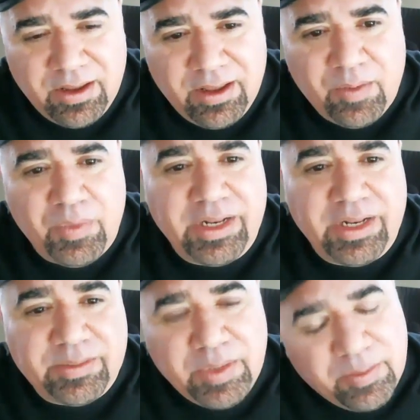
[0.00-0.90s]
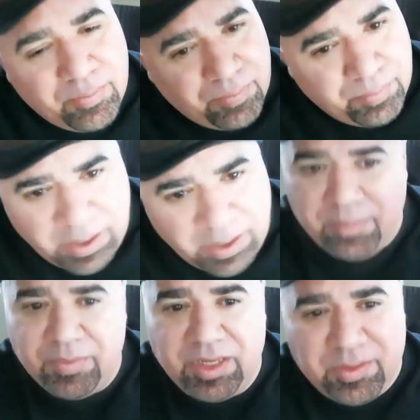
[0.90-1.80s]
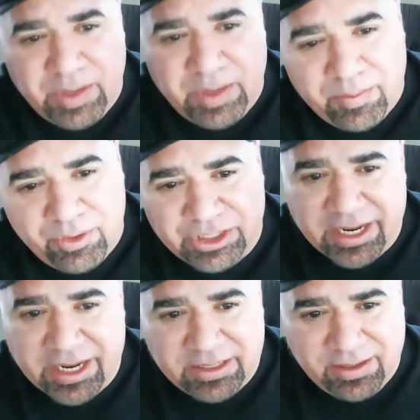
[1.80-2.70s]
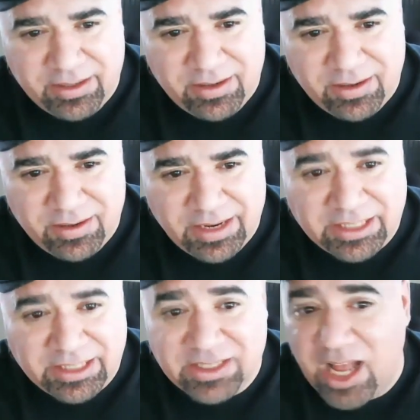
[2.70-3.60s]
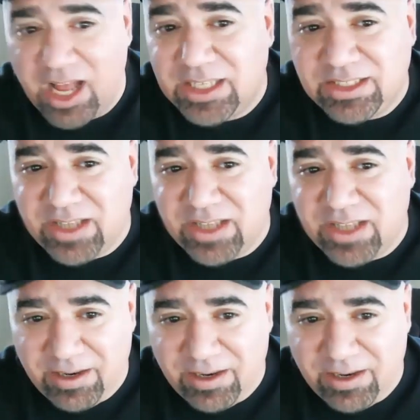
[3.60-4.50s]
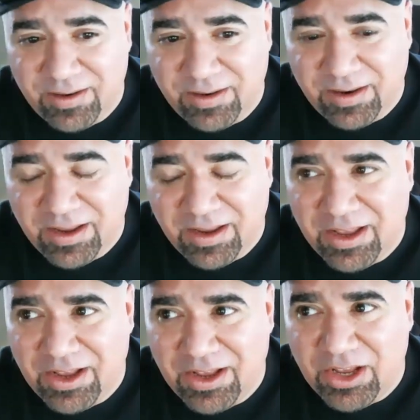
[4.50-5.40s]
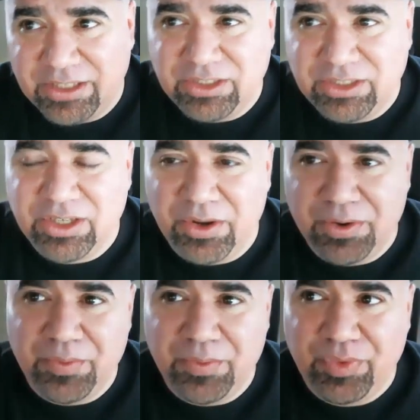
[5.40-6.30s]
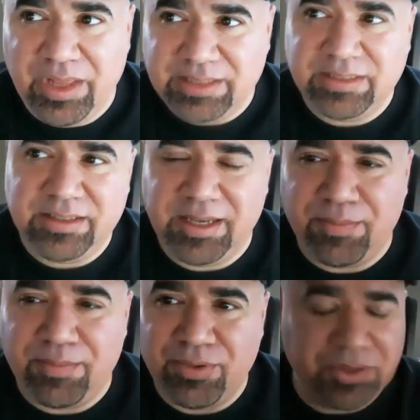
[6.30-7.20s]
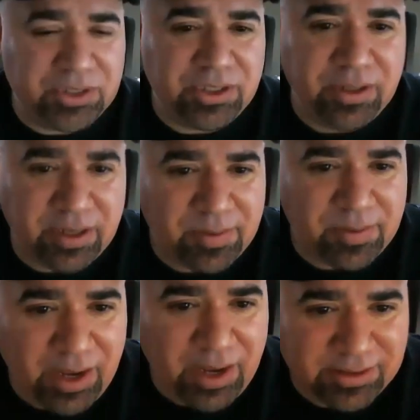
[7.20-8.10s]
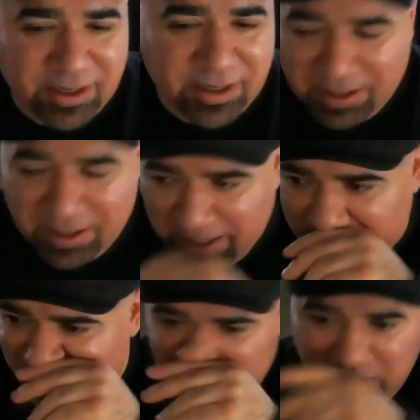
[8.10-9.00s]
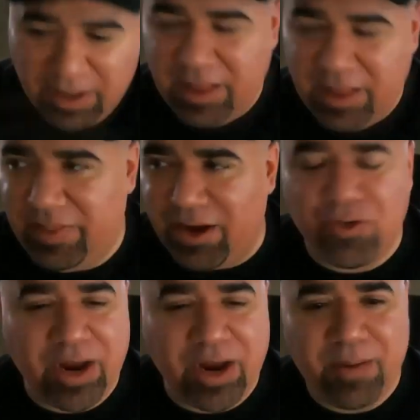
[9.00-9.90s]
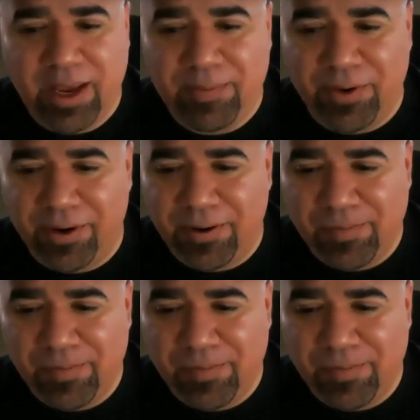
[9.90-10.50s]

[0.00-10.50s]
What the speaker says: but it's being beamed, it's being projected. It's not solid. And so this is the approach to the compositing, is that gray paper